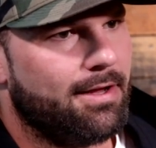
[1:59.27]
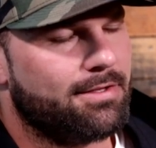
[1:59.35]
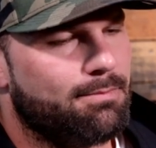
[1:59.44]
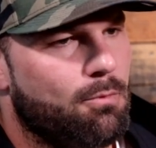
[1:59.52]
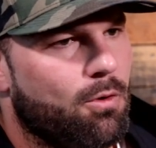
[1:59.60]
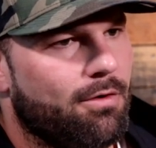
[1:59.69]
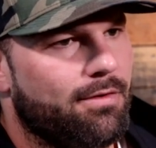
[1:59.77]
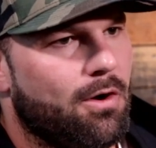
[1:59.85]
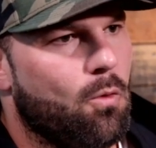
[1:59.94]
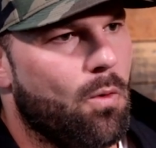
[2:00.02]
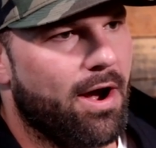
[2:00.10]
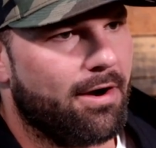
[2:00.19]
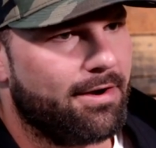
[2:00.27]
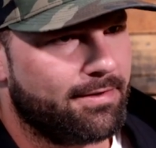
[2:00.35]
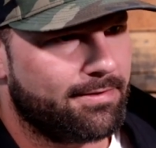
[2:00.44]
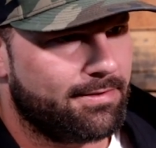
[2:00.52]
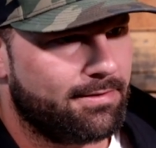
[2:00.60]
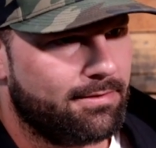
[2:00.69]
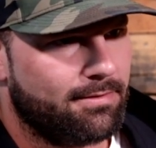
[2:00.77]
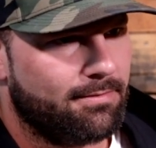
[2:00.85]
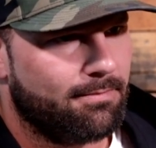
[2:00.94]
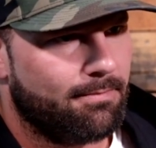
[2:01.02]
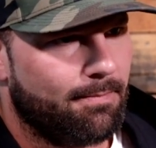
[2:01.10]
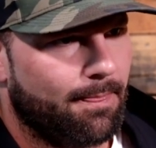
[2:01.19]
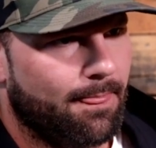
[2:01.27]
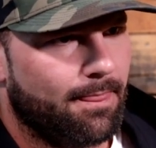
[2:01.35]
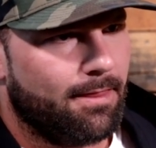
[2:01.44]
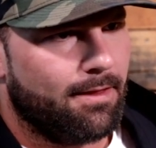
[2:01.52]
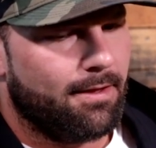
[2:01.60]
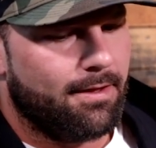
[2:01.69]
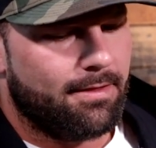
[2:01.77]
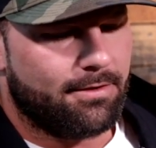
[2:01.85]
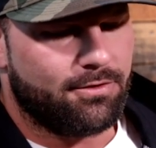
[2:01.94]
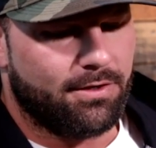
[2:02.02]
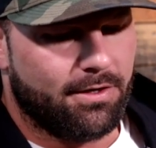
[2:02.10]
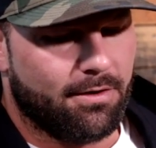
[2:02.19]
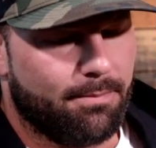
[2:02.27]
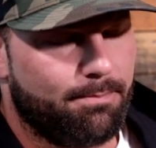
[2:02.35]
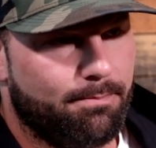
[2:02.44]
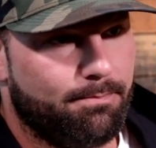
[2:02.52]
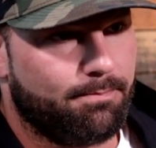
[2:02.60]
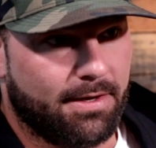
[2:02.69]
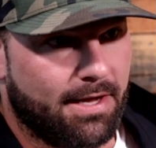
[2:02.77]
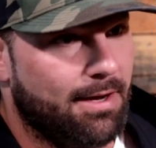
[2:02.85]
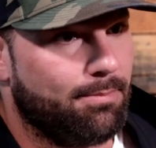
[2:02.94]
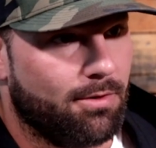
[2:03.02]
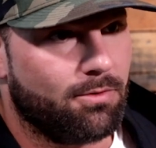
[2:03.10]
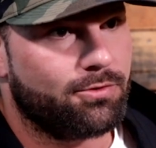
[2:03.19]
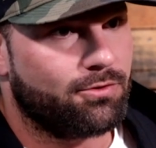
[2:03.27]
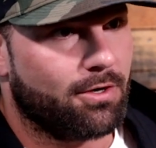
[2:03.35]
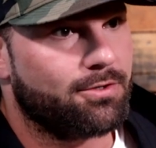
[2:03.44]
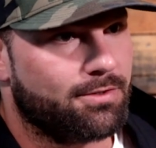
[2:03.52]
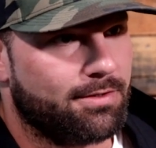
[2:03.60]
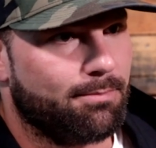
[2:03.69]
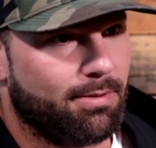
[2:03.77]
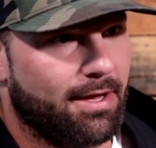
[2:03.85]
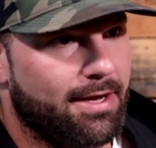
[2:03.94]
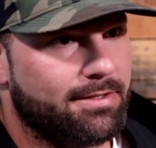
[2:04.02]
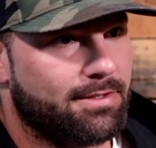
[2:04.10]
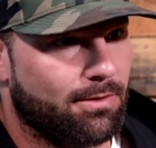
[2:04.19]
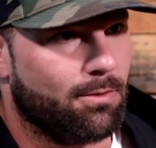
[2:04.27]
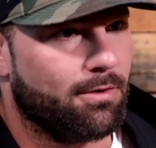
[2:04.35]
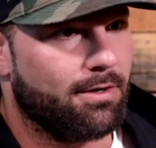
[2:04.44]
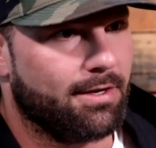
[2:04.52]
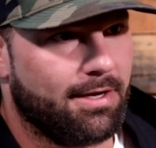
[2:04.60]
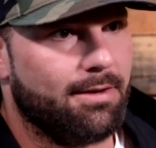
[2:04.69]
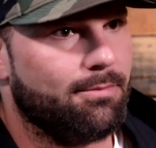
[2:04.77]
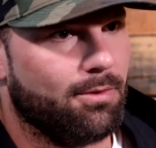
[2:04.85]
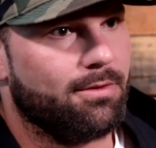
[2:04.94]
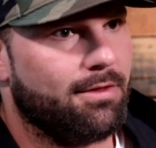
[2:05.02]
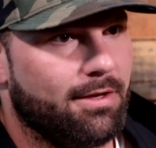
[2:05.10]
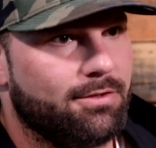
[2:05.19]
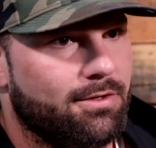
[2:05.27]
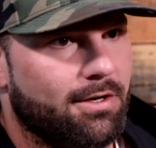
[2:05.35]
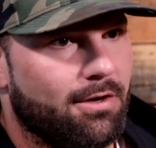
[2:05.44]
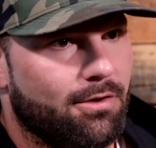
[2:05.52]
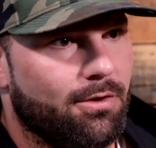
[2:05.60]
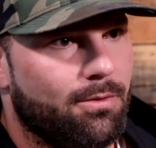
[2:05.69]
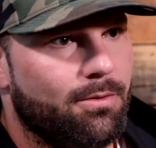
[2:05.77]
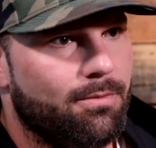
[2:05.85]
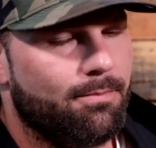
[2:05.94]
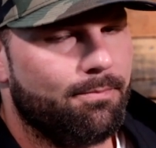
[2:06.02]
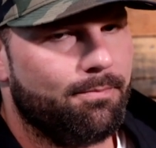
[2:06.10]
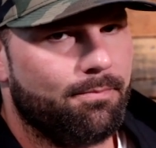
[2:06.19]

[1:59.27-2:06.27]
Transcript: It's more of an awareness that you need to keep those structures in place in order to keep doing the things you need to do.